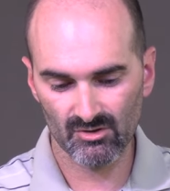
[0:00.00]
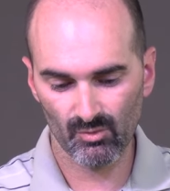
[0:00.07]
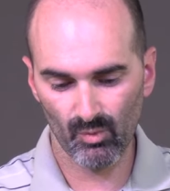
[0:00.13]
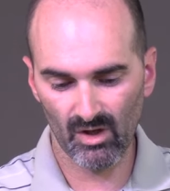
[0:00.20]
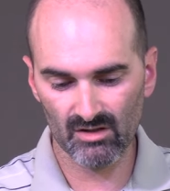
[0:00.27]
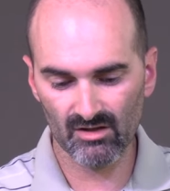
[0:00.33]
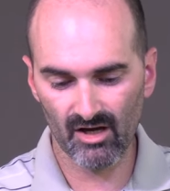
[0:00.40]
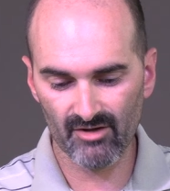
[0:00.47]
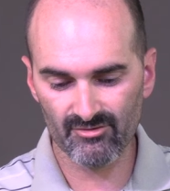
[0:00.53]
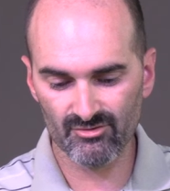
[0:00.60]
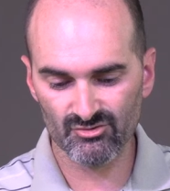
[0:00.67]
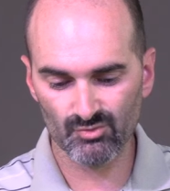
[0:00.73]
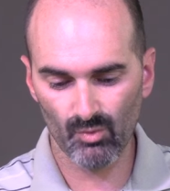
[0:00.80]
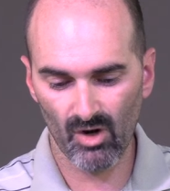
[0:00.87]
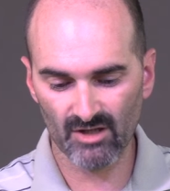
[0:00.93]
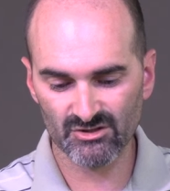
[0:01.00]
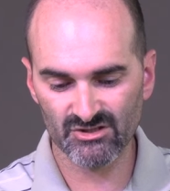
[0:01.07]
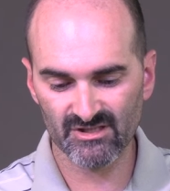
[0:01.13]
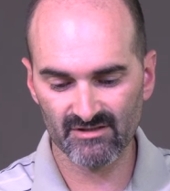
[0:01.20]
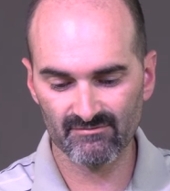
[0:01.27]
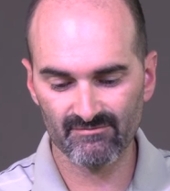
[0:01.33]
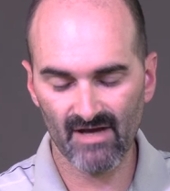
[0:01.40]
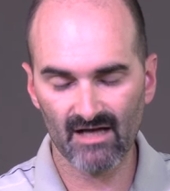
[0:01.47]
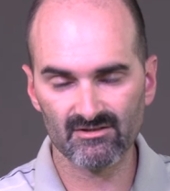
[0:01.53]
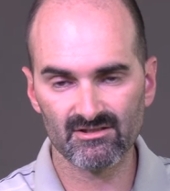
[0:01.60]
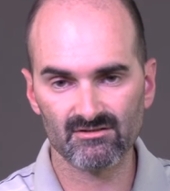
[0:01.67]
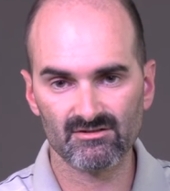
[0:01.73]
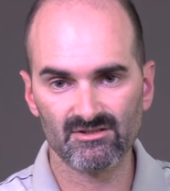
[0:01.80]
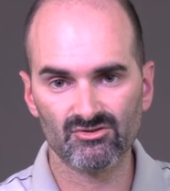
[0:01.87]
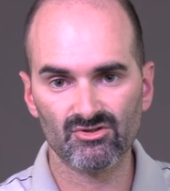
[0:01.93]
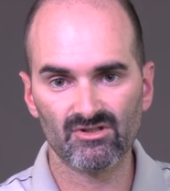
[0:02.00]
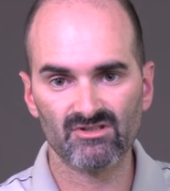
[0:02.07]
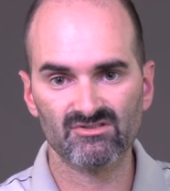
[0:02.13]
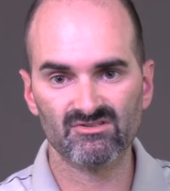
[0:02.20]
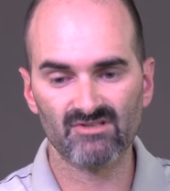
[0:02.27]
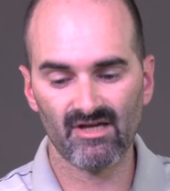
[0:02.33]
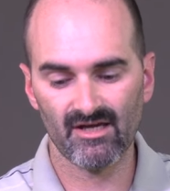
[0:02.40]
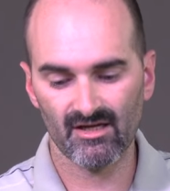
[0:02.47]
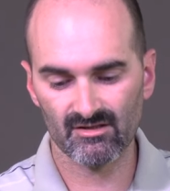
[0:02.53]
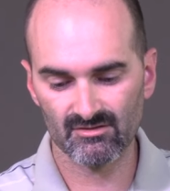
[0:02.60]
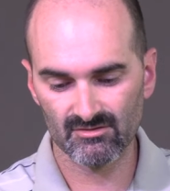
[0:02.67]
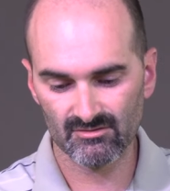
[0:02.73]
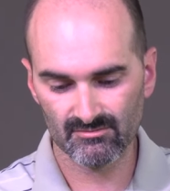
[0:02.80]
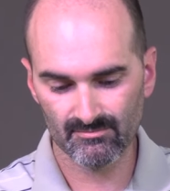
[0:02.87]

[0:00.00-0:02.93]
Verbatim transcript: while others watched he valiantly took a stand